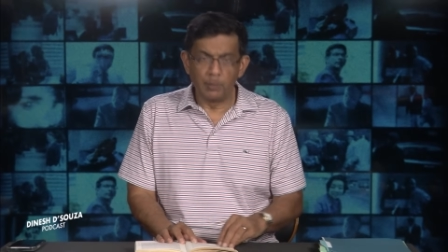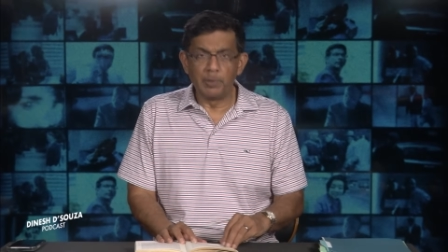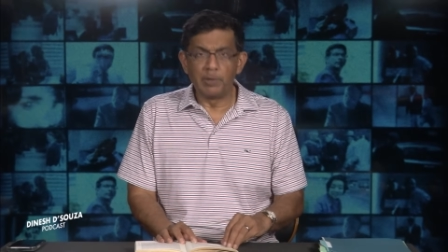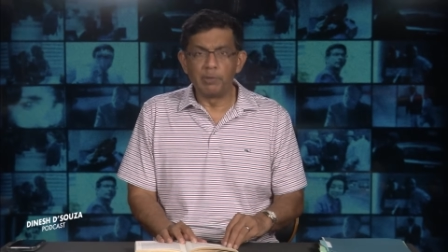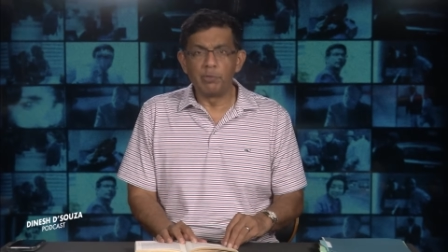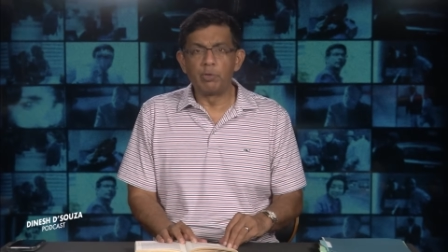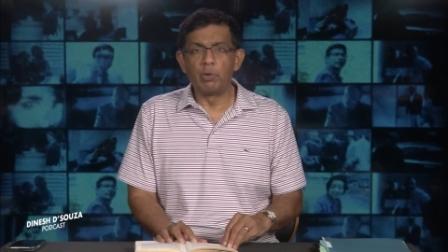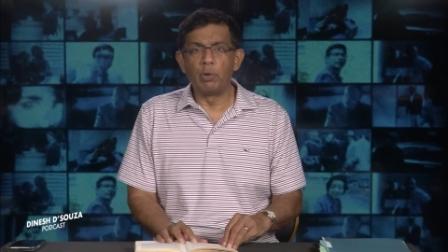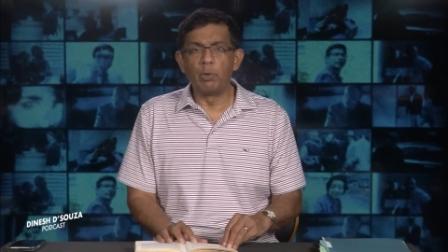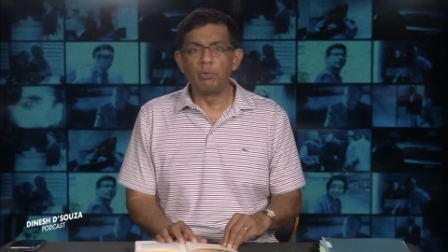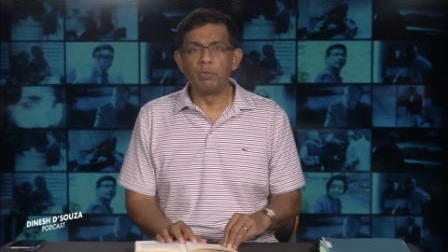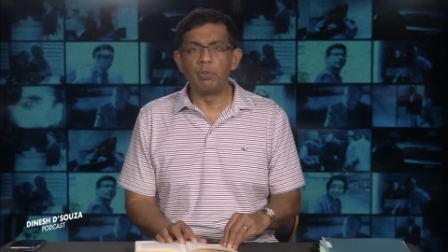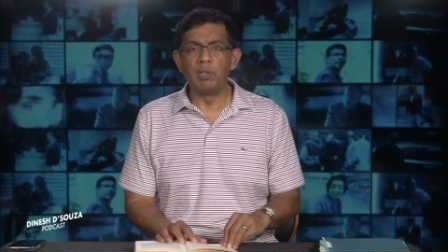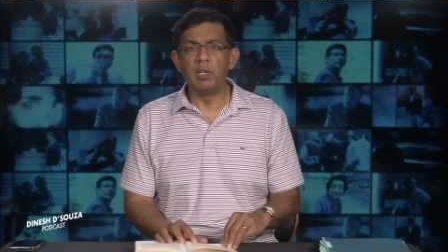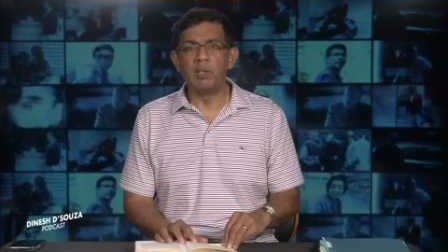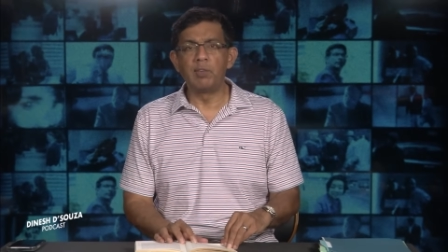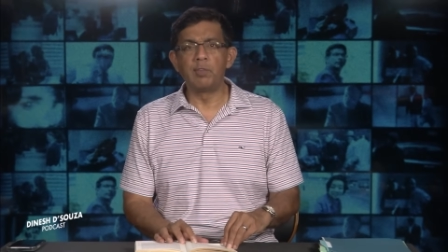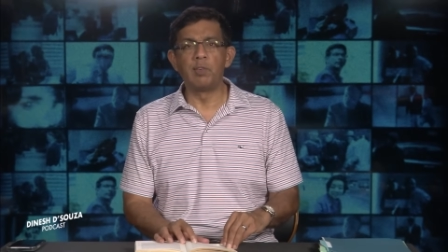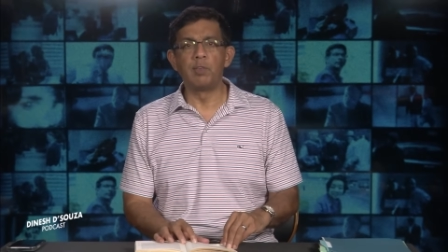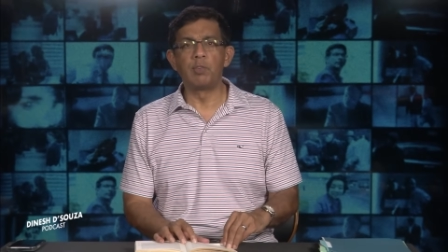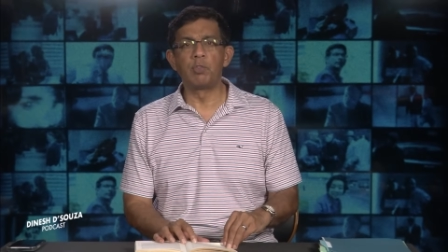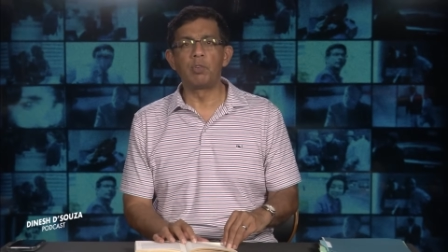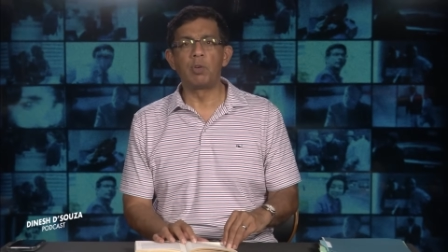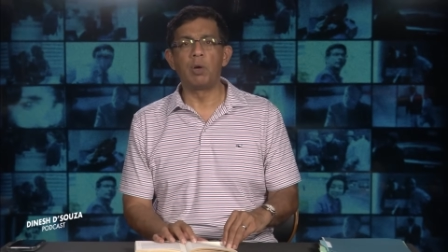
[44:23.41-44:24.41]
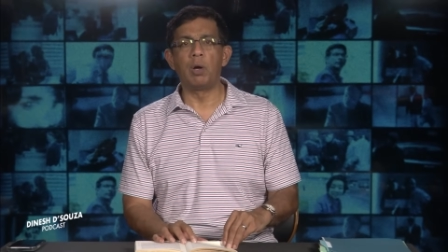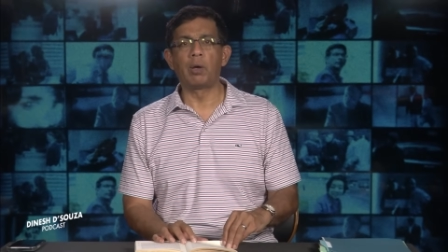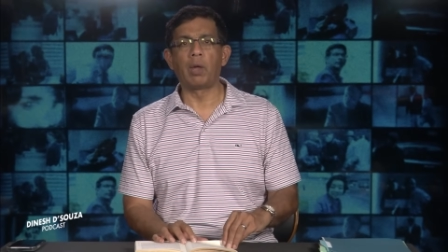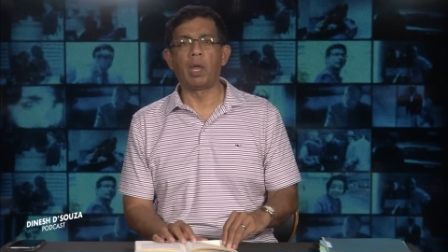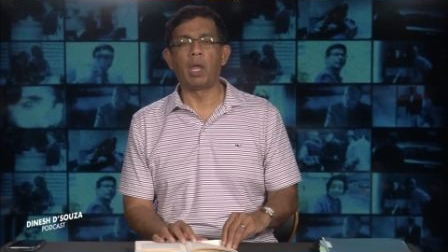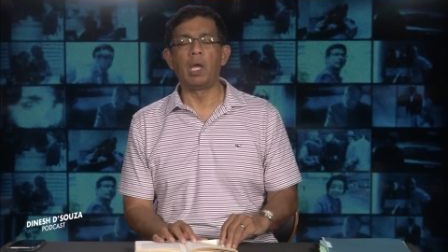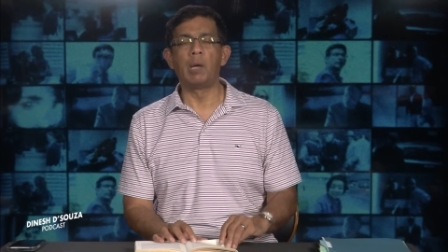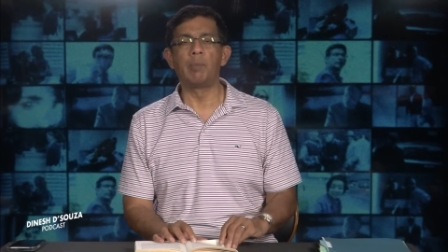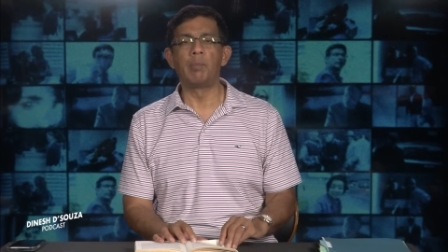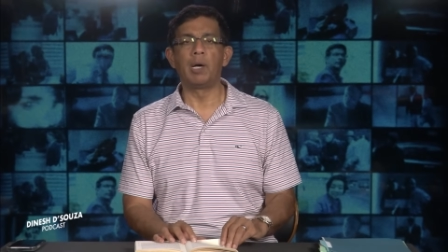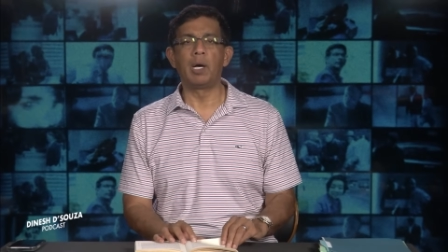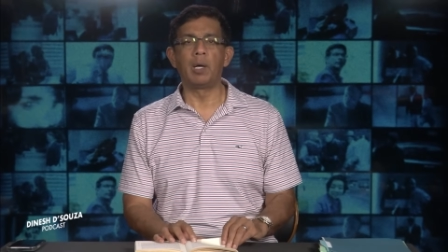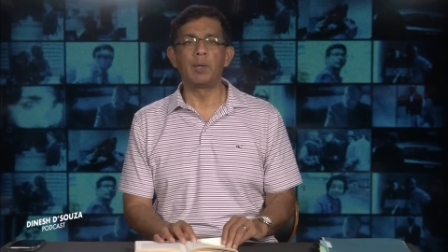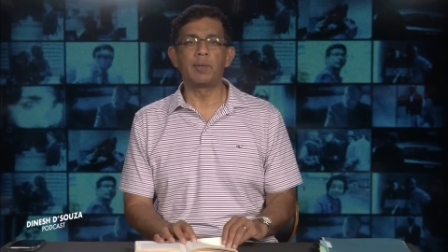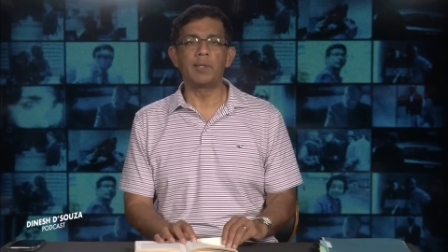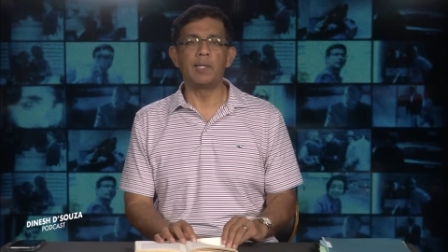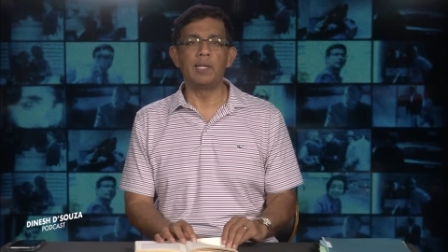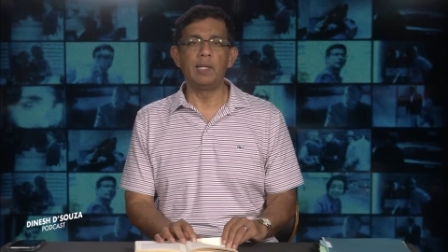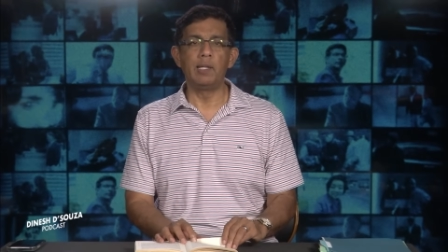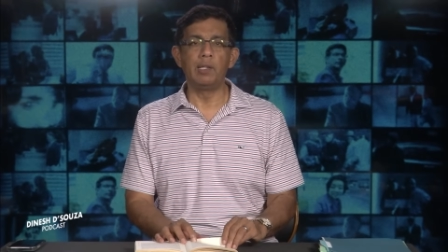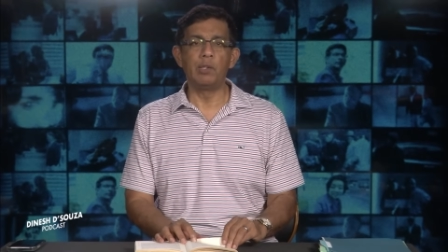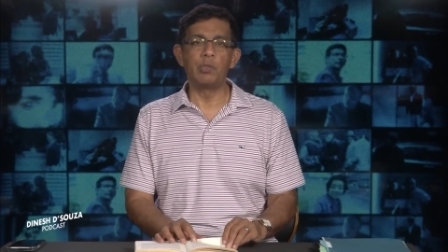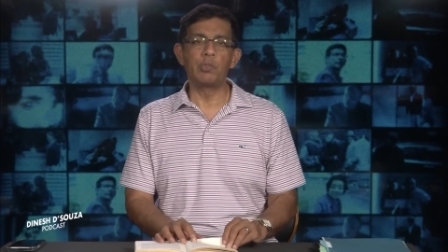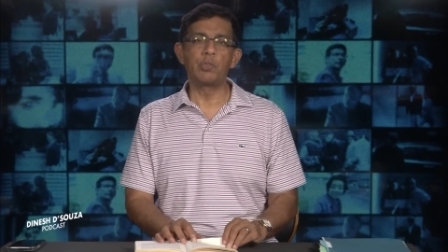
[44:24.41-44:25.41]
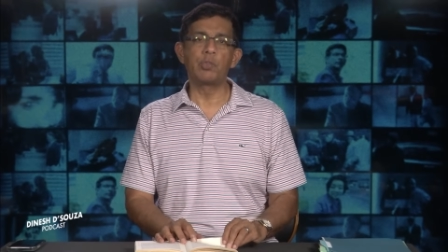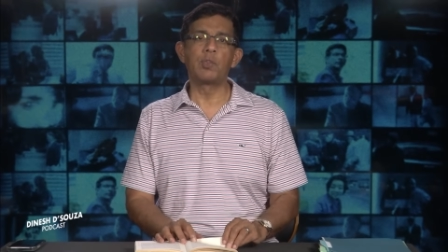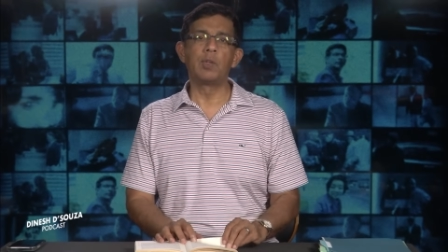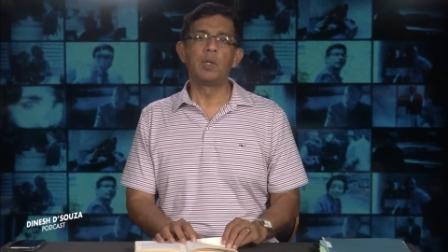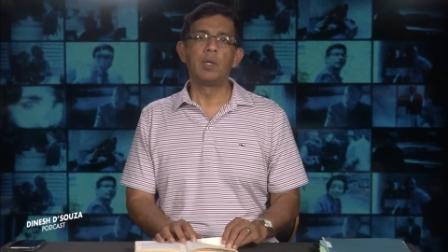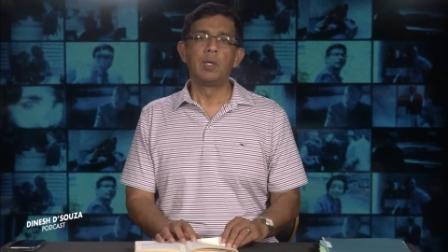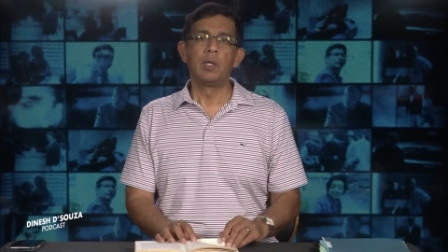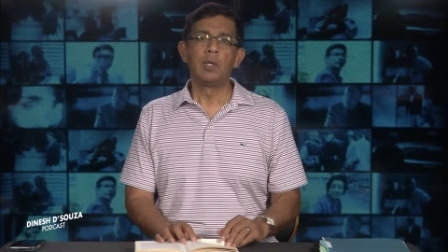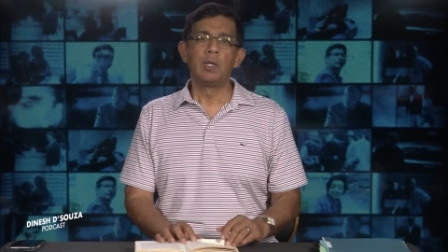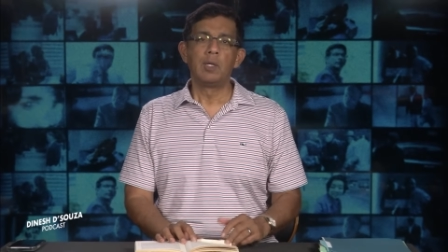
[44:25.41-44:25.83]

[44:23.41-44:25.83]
where Solzhenitsyn is talking about these